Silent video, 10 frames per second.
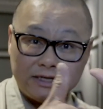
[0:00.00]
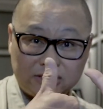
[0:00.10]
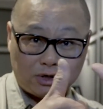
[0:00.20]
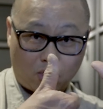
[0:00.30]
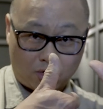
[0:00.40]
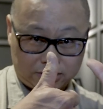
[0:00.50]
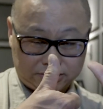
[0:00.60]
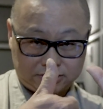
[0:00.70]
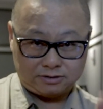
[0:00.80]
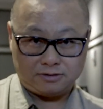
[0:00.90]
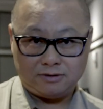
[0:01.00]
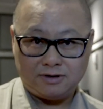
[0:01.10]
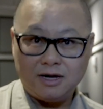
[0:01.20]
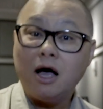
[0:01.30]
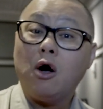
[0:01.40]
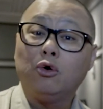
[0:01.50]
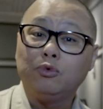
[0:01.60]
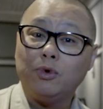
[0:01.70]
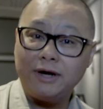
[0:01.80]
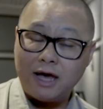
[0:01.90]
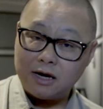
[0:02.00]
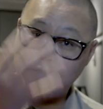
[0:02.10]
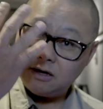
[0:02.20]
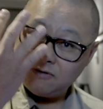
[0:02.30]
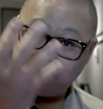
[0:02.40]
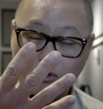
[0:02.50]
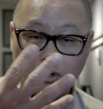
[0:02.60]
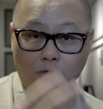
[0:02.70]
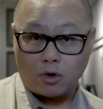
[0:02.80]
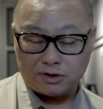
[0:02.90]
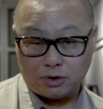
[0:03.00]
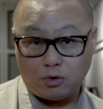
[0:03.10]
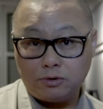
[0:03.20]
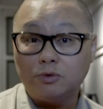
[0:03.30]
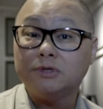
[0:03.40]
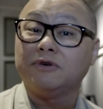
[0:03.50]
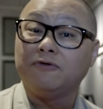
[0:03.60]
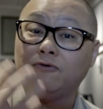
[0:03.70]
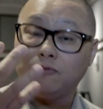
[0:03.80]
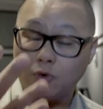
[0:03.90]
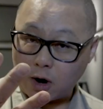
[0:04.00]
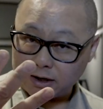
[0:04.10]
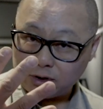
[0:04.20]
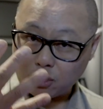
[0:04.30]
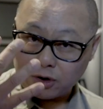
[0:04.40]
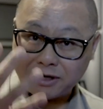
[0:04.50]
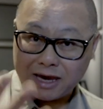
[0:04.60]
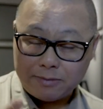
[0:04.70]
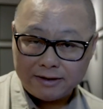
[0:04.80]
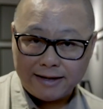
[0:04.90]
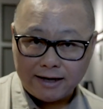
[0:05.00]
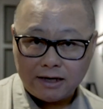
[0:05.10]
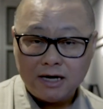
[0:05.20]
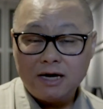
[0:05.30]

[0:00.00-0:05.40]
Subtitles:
6 cores. Old one had 4 cores. The old one was a quad core Kaby Lake